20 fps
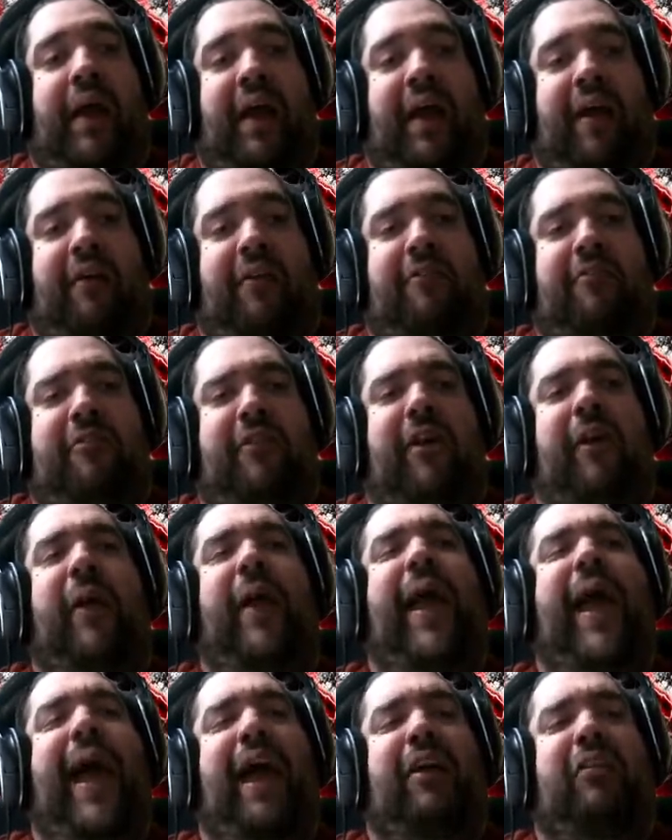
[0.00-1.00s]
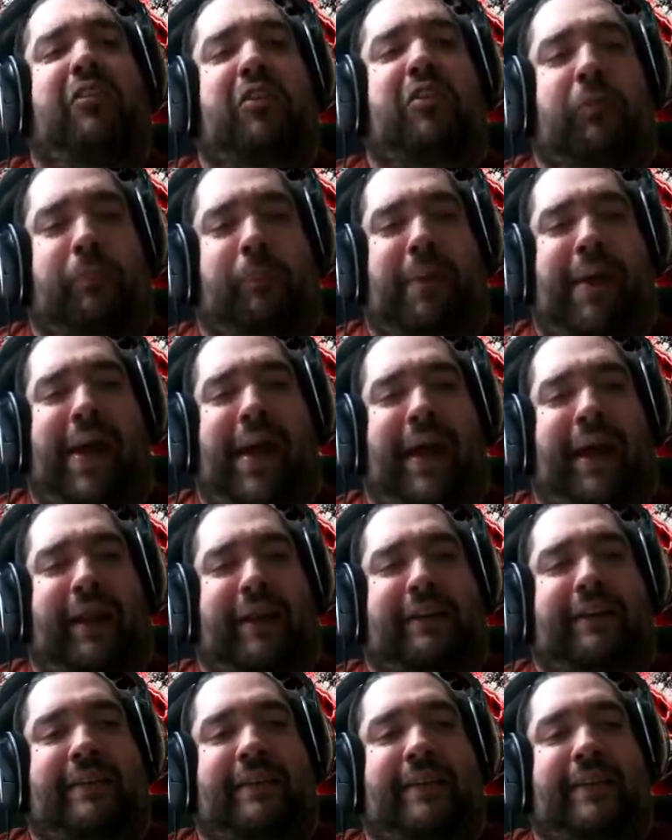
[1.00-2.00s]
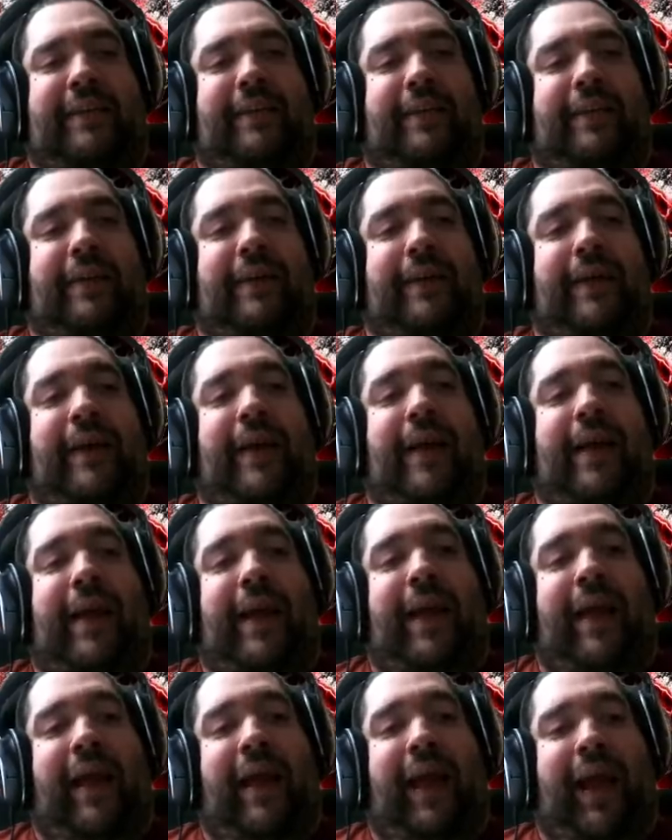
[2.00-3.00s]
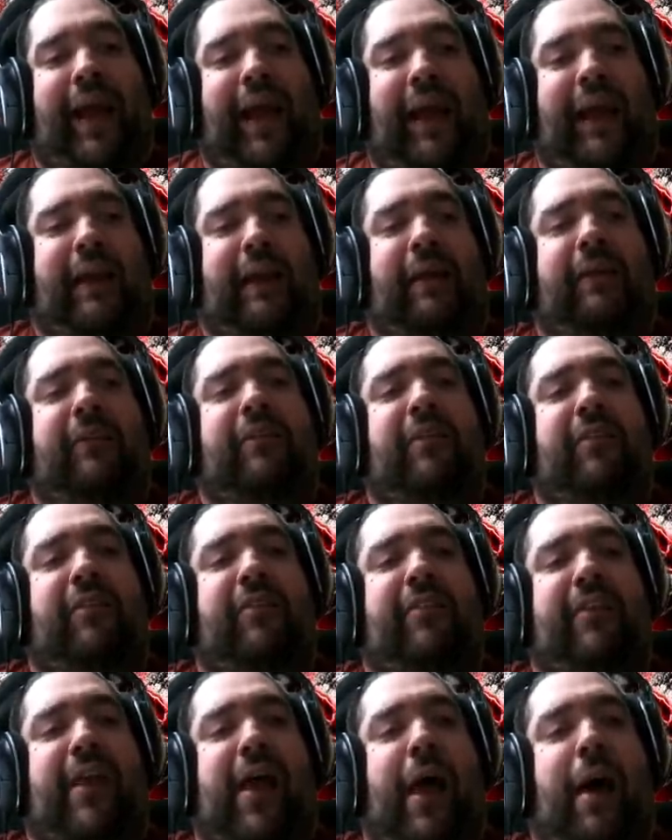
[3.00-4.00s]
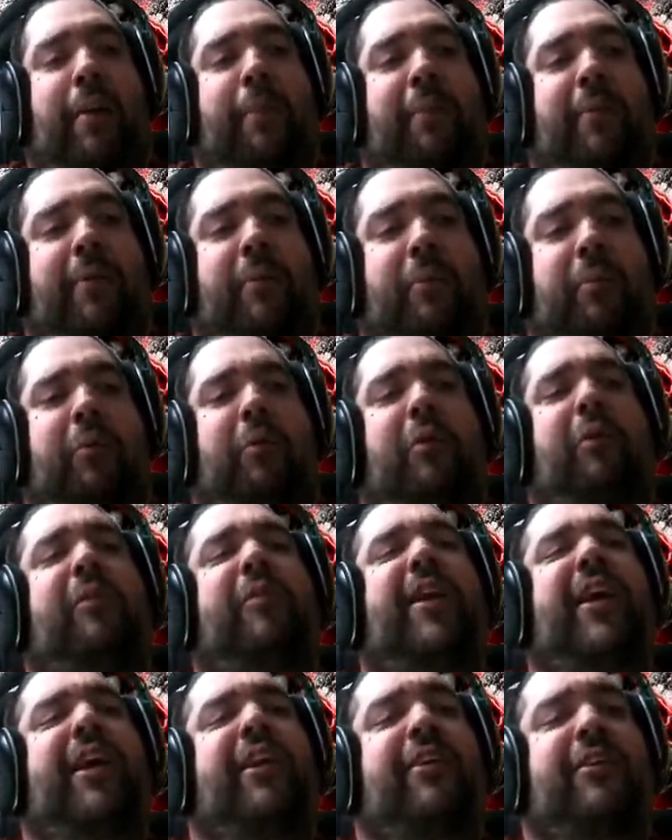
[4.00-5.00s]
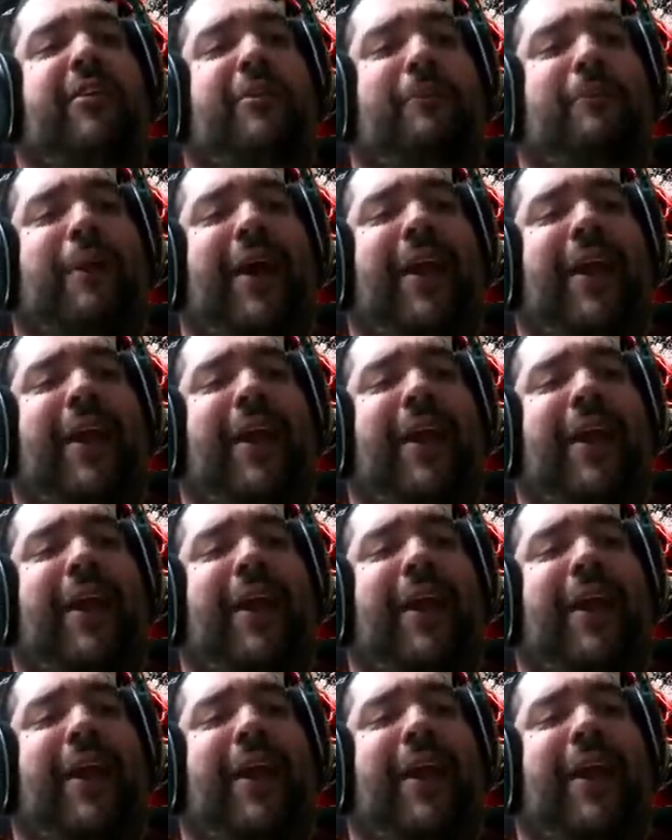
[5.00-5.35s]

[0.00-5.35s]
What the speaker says: Very action-packed. It doesn't stop. The movie is about